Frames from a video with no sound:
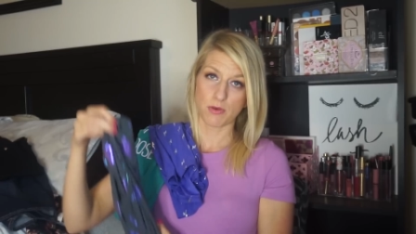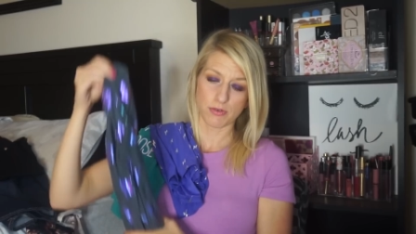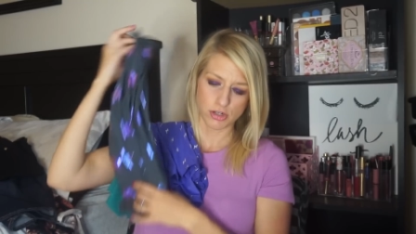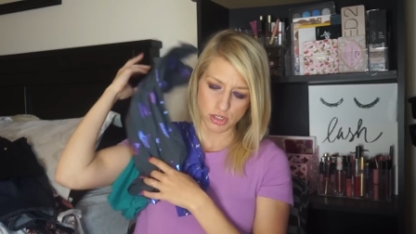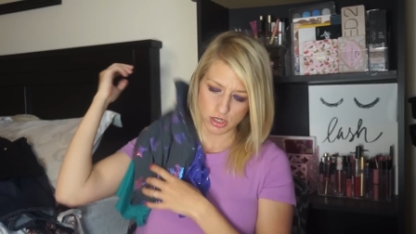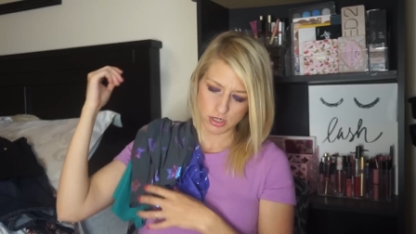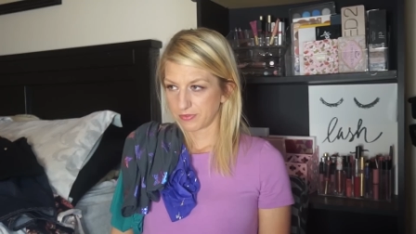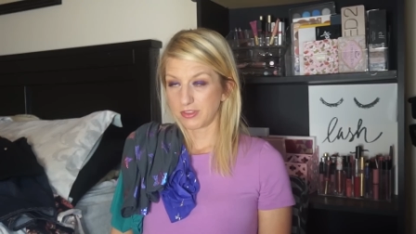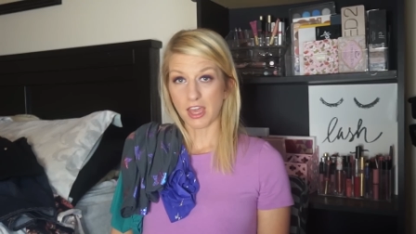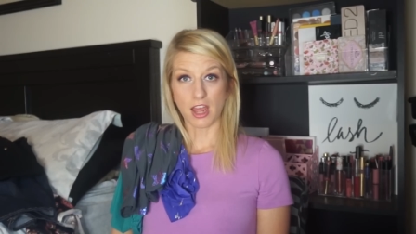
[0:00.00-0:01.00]
know for sure
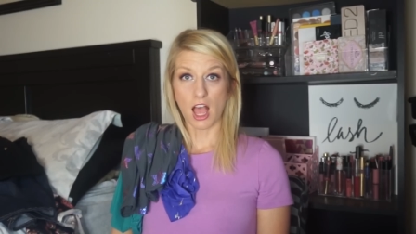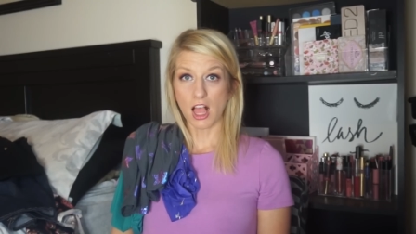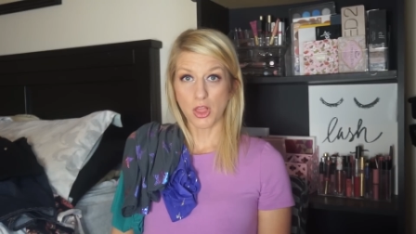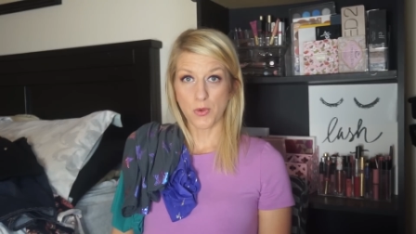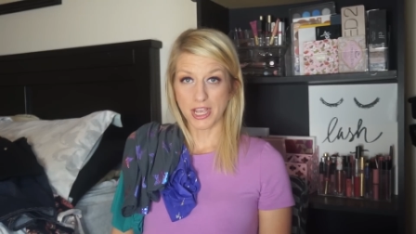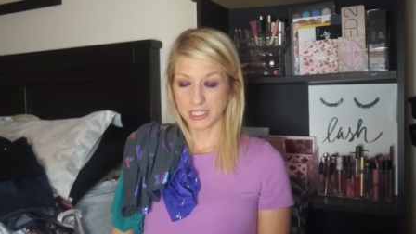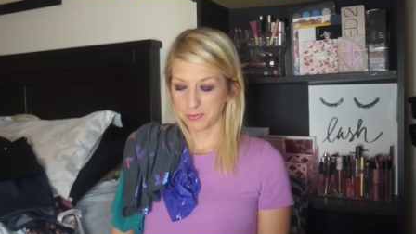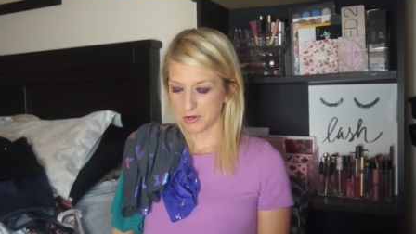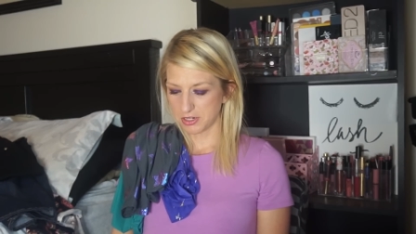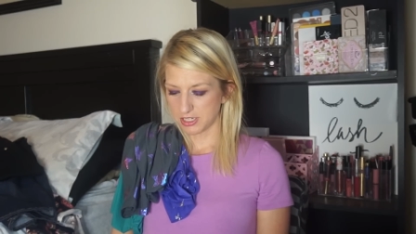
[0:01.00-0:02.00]
not a hollow
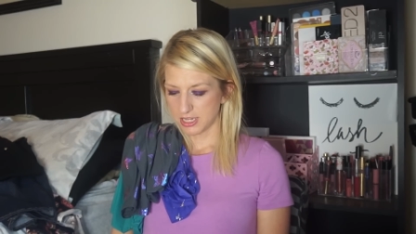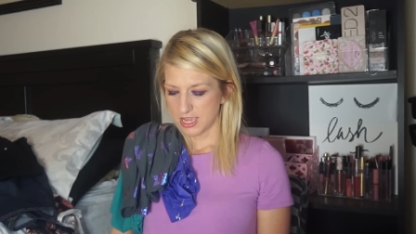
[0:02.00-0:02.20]
expert